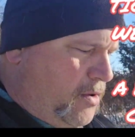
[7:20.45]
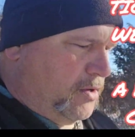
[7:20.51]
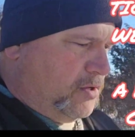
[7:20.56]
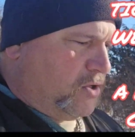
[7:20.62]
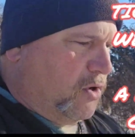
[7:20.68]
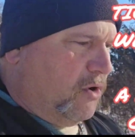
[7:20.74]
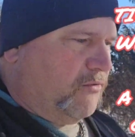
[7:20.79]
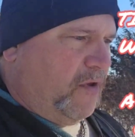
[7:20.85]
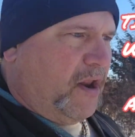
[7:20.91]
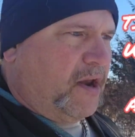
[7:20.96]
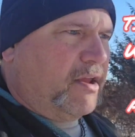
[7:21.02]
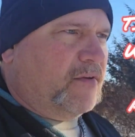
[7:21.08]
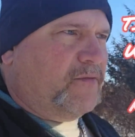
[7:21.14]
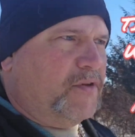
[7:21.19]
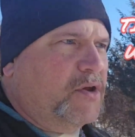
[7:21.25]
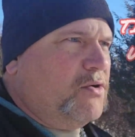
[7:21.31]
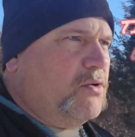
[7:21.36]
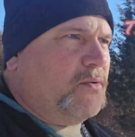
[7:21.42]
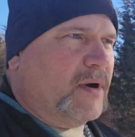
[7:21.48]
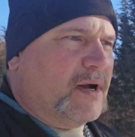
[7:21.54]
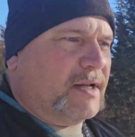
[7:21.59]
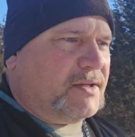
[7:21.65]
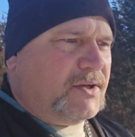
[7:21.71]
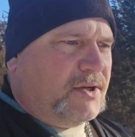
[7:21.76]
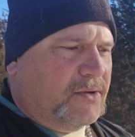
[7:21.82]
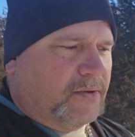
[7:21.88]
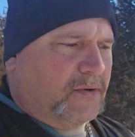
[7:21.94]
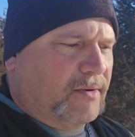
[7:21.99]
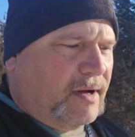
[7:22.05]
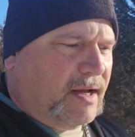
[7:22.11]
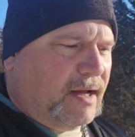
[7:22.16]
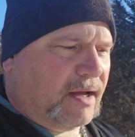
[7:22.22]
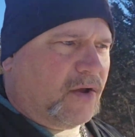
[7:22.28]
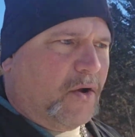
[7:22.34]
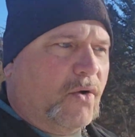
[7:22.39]
So if any of you want
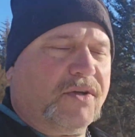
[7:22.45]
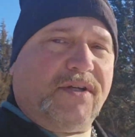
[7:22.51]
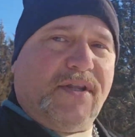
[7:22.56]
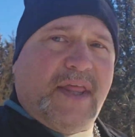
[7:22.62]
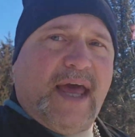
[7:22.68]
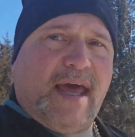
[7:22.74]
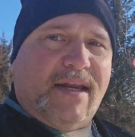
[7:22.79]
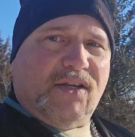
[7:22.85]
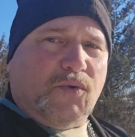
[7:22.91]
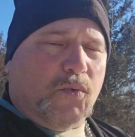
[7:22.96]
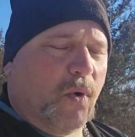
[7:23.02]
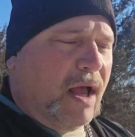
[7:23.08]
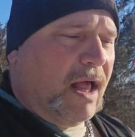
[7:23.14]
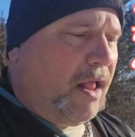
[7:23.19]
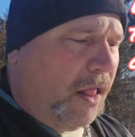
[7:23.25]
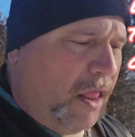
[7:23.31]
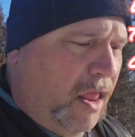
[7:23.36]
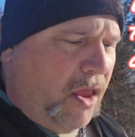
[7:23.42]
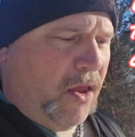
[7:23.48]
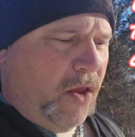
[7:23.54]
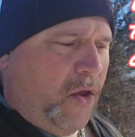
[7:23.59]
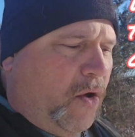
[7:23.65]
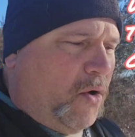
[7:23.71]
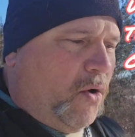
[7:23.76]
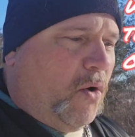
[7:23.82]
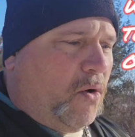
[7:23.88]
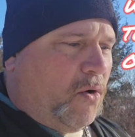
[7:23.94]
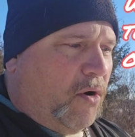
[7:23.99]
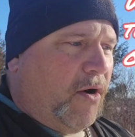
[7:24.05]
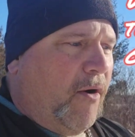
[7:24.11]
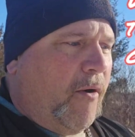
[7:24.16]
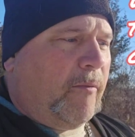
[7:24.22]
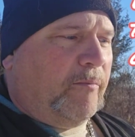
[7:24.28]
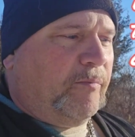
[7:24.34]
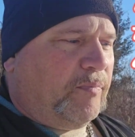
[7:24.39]
to go to that as well, or
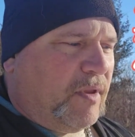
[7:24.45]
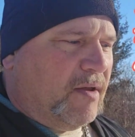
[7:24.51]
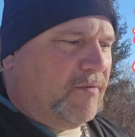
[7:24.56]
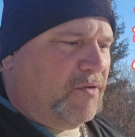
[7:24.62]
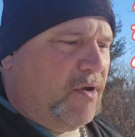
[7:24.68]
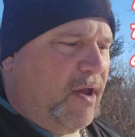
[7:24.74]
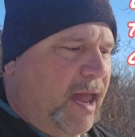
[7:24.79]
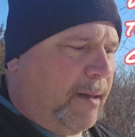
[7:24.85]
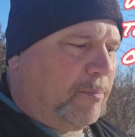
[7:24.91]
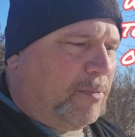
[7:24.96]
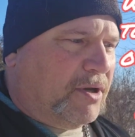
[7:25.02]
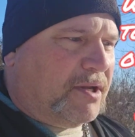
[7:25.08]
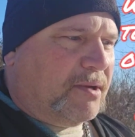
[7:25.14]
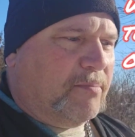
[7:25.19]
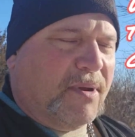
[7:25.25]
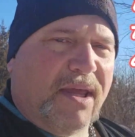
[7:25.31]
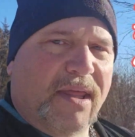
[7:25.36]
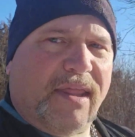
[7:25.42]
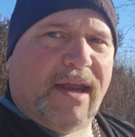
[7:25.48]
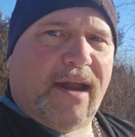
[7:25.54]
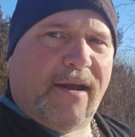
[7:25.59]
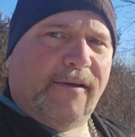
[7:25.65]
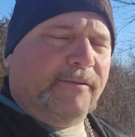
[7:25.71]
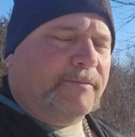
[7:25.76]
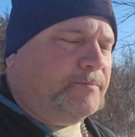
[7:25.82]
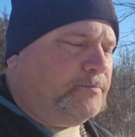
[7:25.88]
if you happen to be there